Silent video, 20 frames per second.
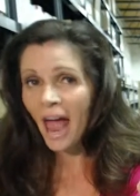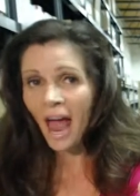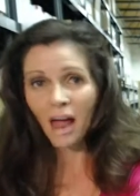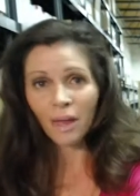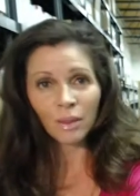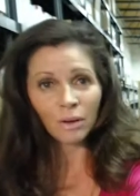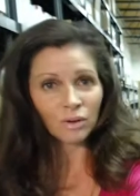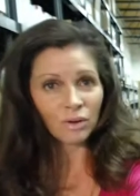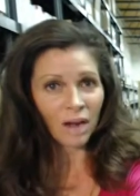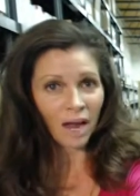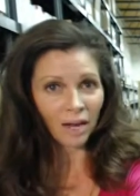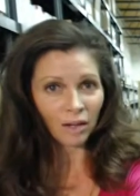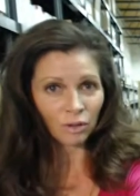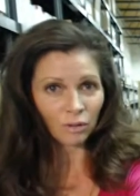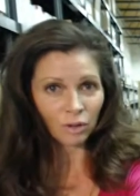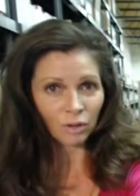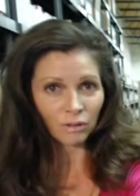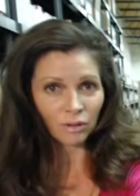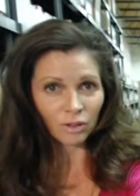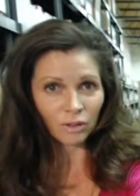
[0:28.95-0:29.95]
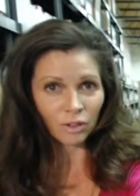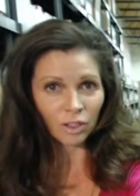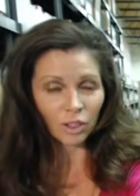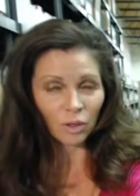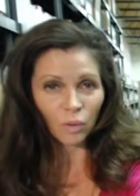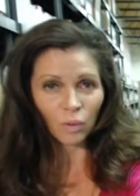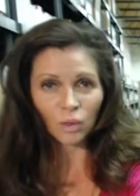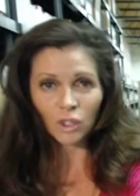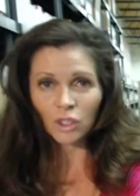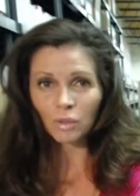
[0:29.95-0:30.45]
and they're not
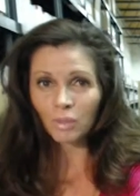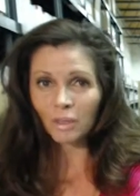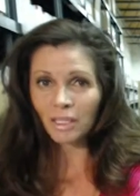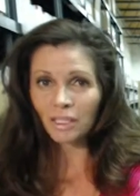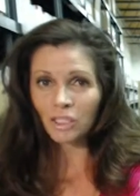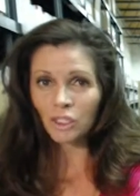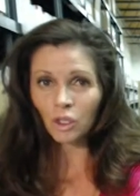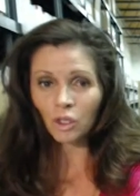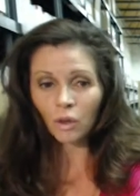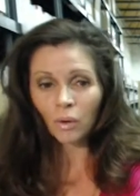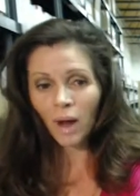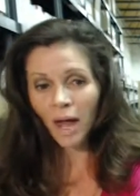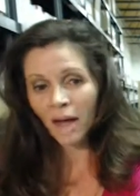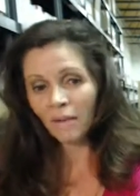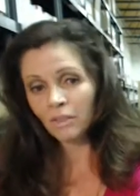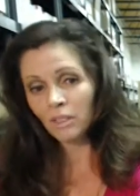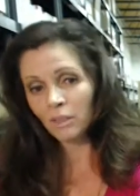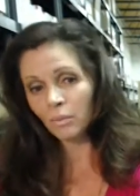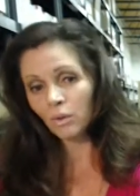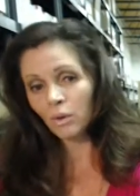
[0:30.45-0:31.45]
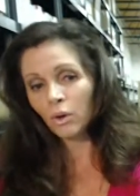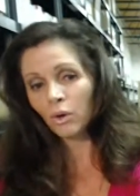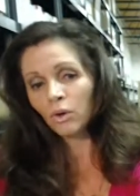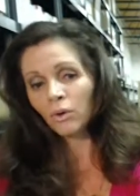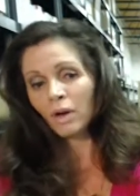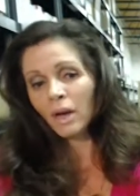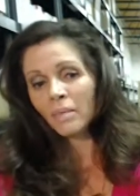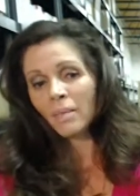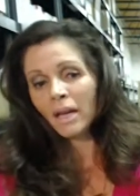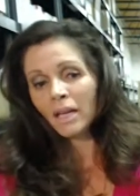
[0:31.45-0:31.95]
universal, which means you don't have to
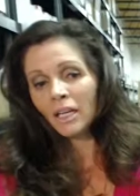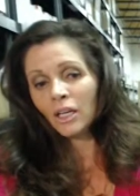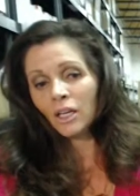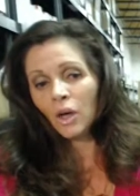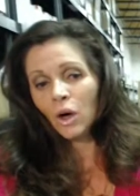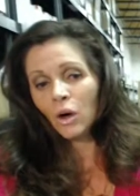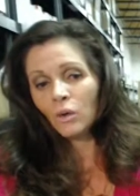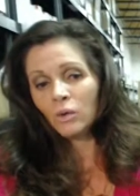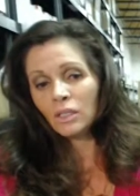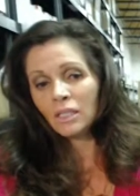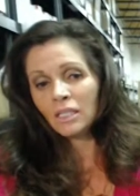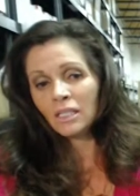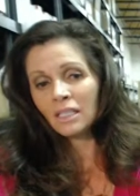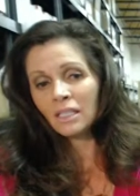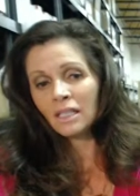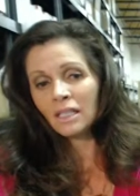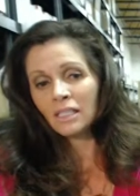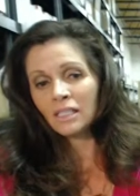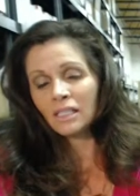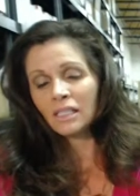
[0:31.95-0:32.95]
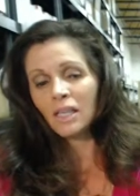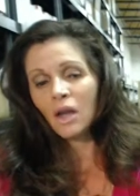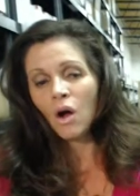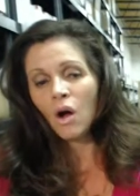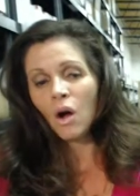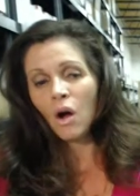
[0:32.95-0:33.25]
program any codes into this.